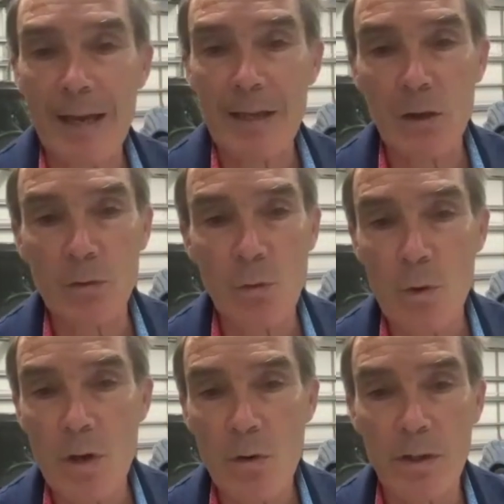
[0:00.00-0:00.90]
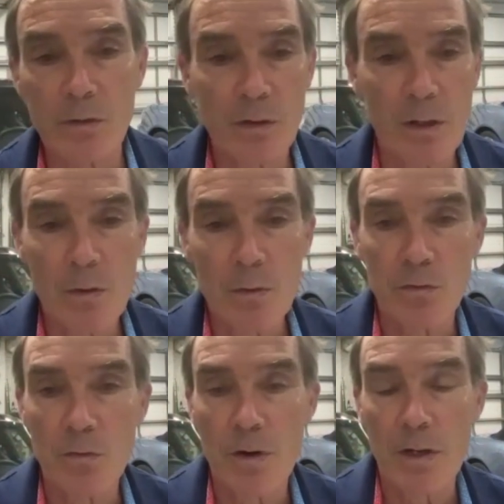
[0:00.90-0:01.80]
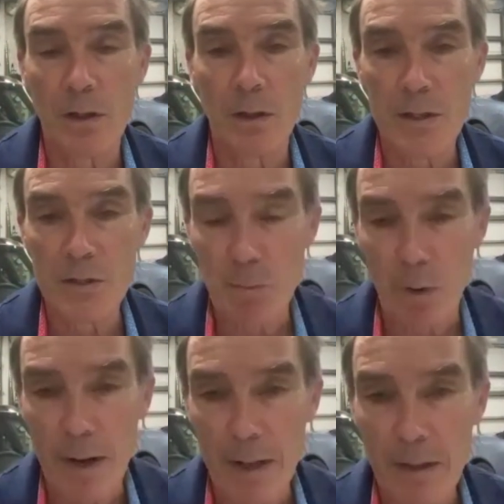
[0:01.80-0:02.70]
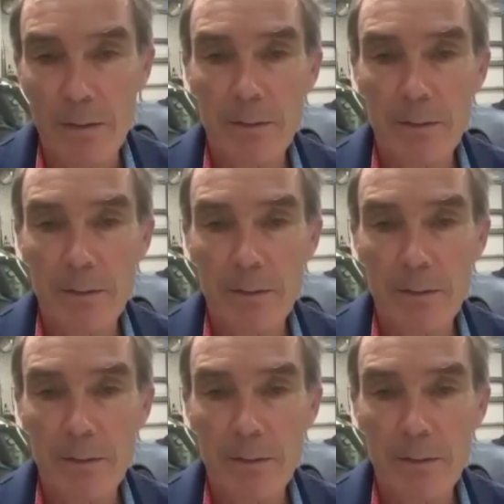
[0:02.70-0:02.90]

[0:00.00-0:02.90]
Toyota can sell those during a lunch break.